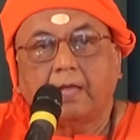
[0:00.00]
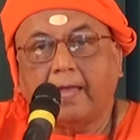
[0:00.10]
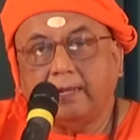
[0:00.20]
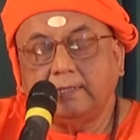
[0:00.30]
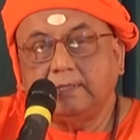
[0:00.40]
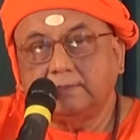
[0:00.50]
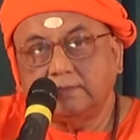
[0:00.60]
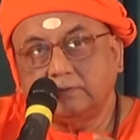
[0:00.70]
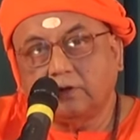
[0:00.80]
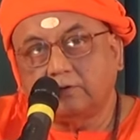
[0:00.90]
And this
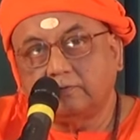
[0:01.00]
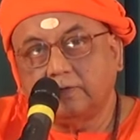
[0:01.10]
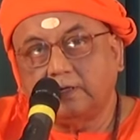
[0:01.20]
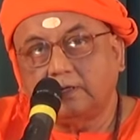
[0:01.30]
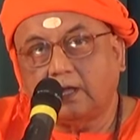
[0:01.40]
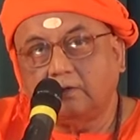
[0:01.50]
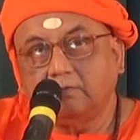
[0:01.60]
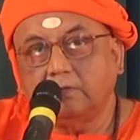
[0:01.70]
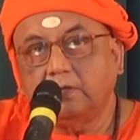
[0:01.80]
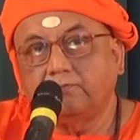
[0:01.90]
is not only
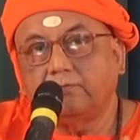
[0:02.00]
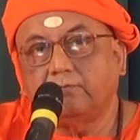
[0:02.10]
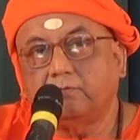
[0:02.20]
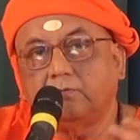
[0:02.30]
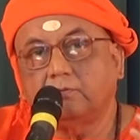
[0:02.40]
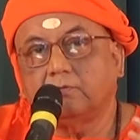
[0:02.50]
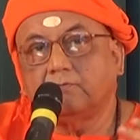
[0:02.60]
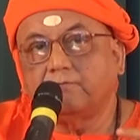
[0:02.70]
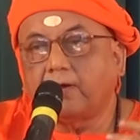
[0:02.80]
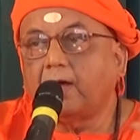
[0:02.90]
now, if you look
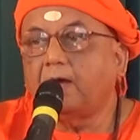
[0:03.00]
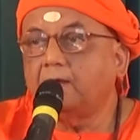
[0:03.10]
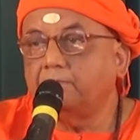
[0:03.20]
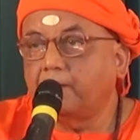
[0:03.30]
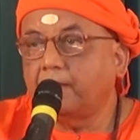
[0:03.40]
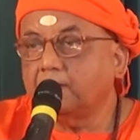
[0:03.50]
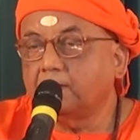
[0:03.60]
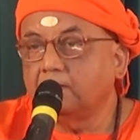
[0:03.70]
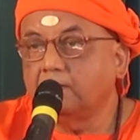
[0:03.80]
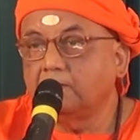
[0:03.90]
far
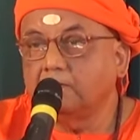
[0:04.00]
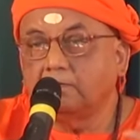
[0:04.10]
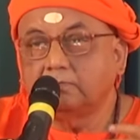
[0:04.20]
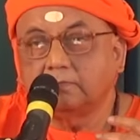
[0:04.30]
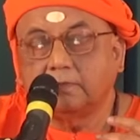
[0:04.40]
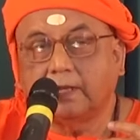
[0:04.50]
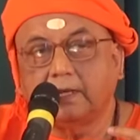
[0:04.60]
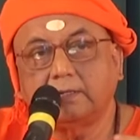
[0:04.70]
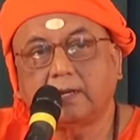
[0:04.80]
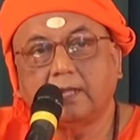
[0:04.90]
back,
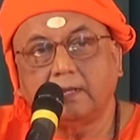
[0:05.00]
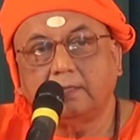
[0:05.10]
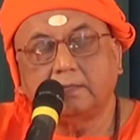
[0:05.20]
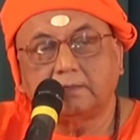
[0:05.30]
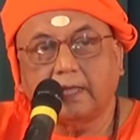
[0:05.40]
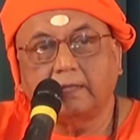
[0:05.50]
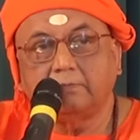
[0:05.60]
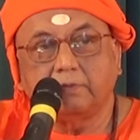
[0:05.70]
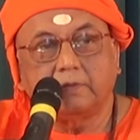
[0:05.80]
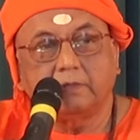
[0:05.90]
entire in the
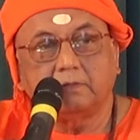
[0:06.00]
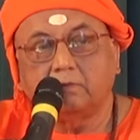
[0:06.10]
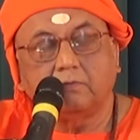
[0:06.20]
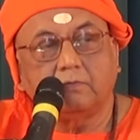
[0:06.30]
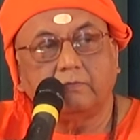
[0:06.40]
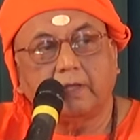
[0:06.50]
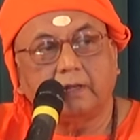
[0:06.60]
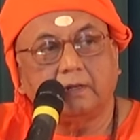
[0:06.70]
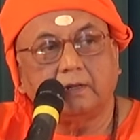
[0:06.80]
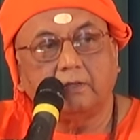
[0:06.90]
time period,
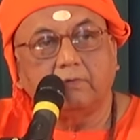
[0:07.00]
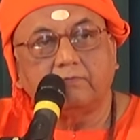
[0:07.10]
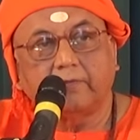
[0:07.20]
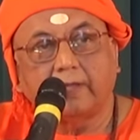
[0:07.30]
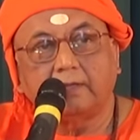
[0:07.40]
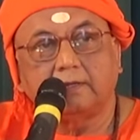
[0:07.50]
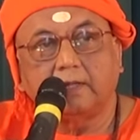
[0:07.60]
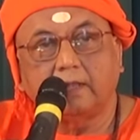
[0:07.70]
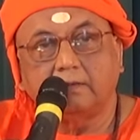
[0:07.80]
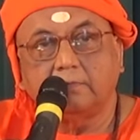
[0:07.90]
nowhere you will find
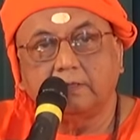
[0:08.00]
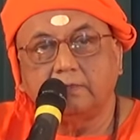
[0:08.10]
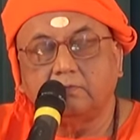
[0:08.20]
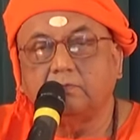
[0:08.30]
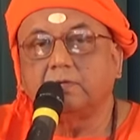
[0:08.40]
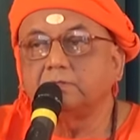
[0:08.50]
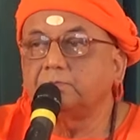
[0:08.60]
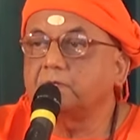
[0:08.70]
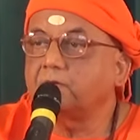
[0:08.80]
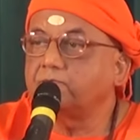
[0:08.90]
anybody who has
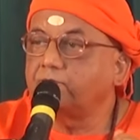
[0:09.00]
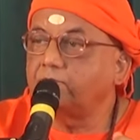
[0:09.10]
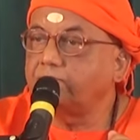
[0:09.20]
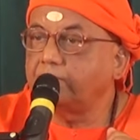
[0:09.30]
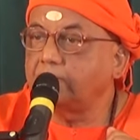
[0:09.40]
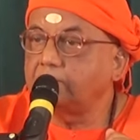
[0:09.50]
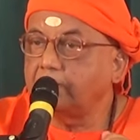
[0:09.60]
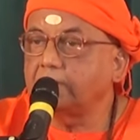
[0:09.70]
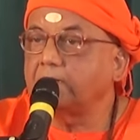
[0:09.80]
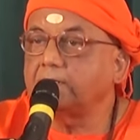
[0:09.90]
become fulfilled
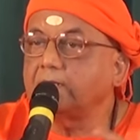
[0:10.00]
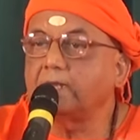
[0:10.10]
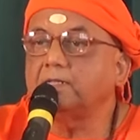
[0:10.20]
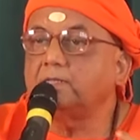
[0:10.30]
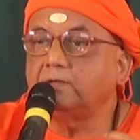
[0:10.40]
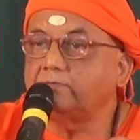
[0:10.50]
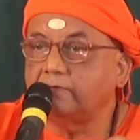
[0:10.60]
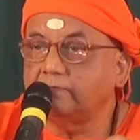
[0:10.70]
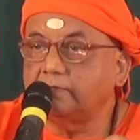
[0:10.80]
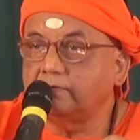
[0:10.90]
by getting anything
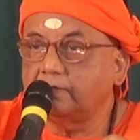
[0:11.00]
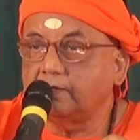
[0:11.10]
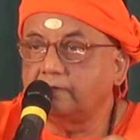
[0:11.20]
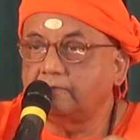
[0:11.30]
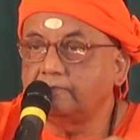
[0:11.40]
from the world.